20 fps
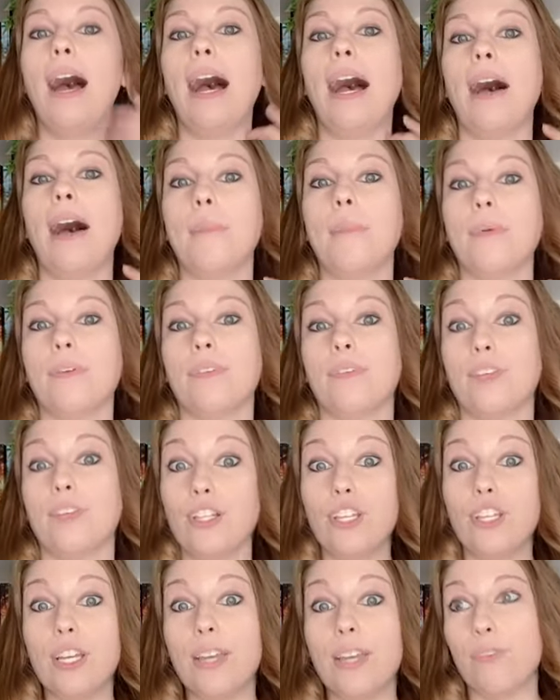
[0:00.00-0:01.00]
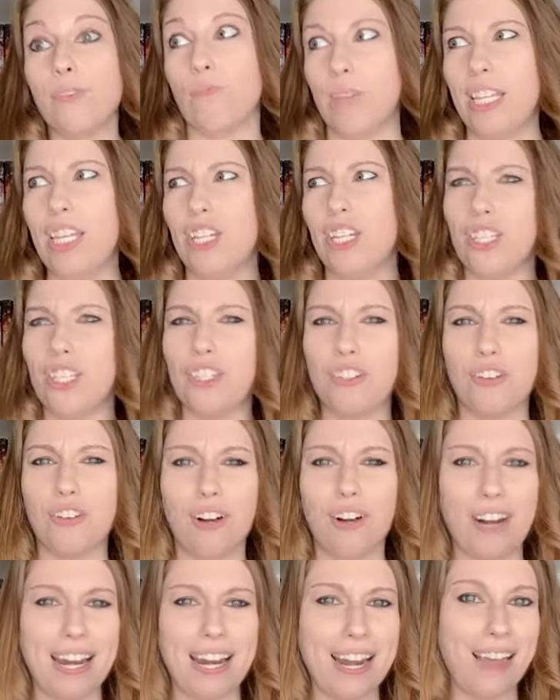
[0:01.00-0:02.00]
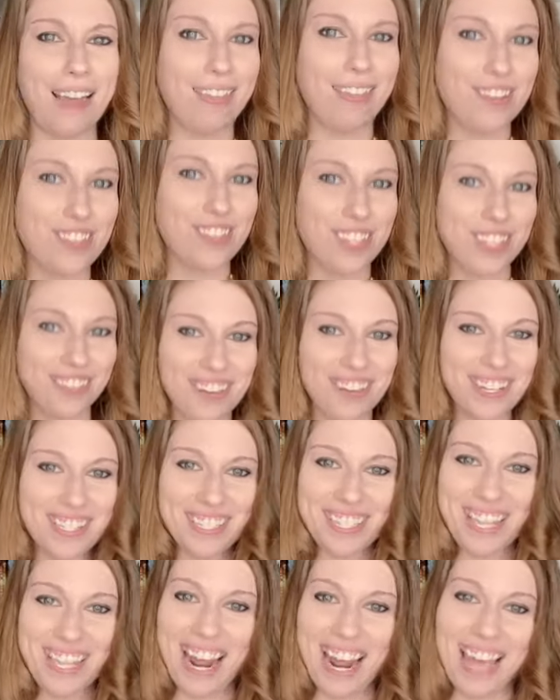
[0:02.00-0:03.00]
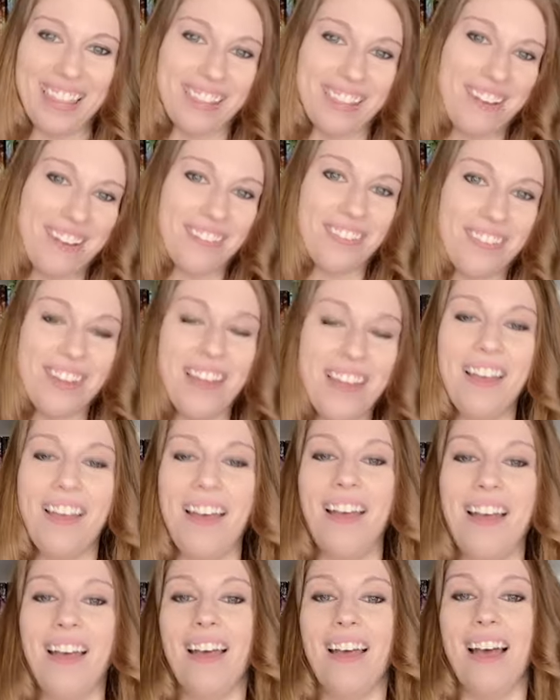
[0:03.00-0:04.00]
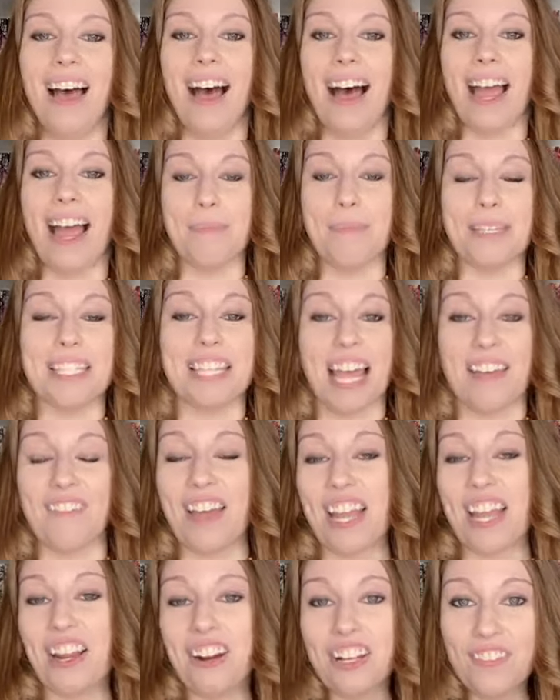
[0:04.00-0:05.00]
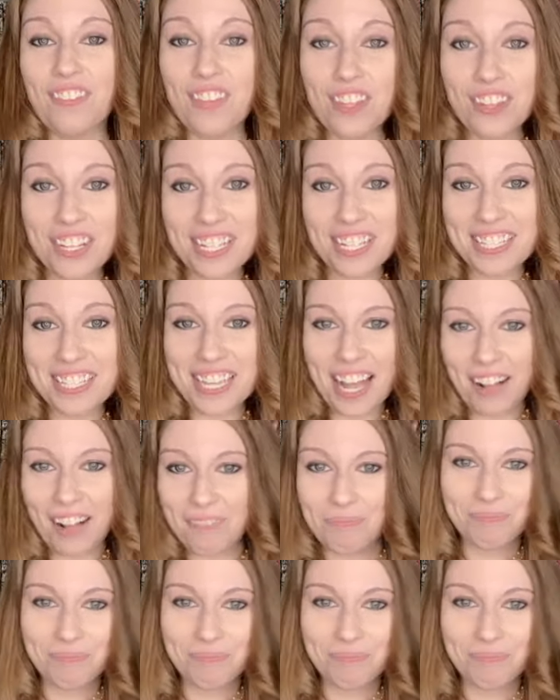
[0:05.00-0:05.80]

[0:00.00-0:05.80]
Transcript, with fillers: Um, or if you're looking for really good, strong writing, those are the ones that I love. I'm a sci-fi girl, if you couldn't tell.